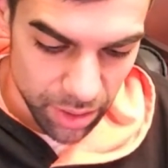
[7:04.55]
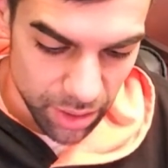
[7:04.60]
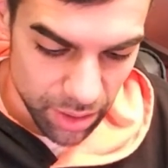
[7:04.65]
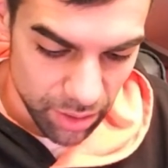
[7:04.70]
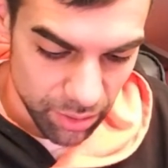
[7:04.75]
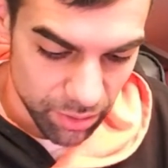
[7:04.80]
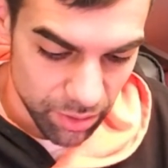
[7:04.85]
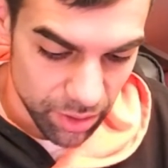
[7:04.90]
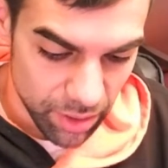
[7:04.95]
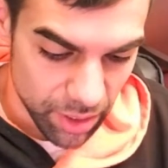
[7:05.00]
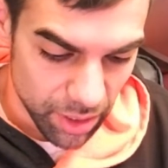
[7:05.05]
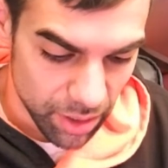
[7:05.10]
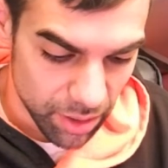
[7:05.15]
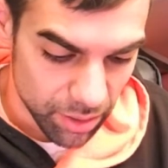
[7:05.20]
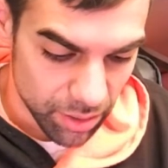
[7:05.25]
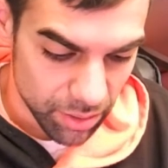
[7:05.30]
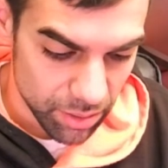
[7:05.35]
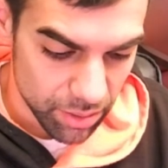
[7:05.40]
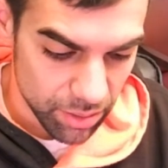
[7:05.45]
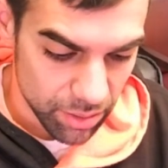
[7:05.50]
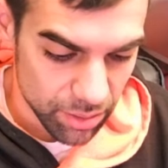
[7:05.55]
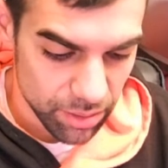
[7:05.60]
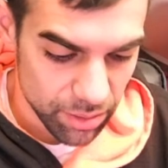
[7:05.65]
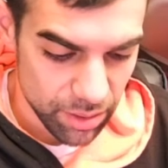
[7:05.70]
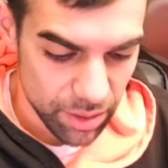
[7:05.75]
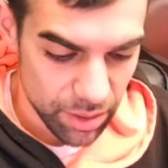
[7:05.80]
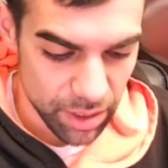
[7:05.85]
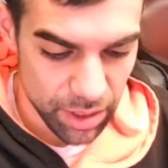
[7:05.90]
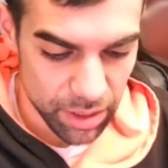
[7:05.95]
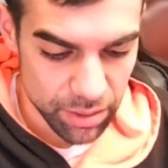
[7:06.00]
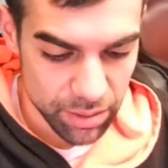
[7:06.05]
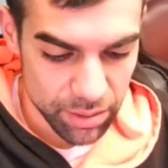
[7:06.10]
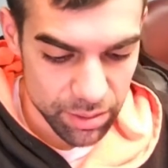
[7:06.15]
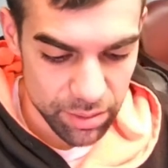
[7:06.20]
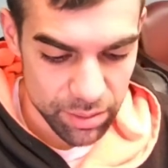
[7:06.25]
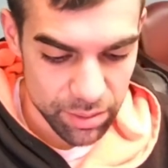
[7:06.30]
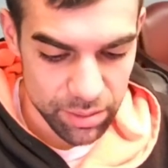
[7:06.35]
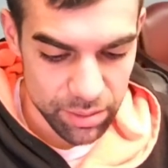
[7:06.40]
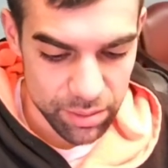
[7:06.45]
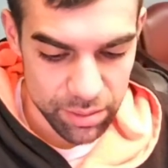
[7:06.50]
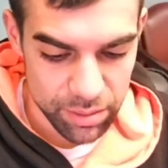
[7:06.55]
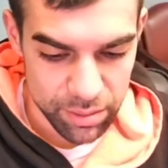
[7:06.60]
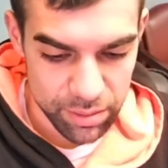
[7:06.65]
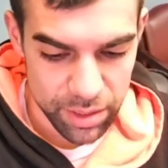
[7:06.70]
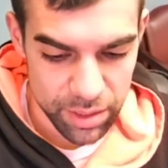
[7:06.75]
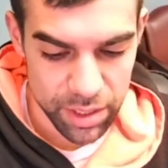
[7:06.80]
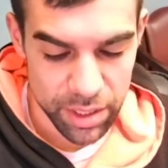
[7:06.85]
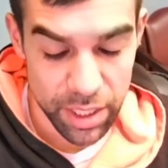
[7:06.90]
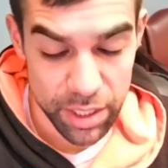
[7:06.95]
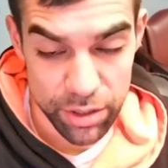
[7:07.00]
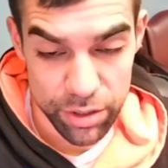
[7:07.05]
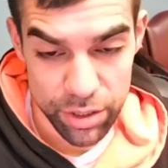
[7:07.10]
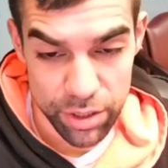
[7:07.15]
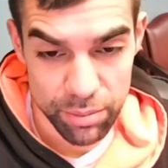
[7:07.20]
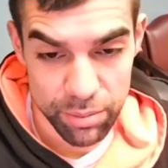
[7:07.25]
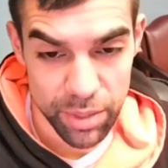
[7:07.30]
even though, you know, dictatorship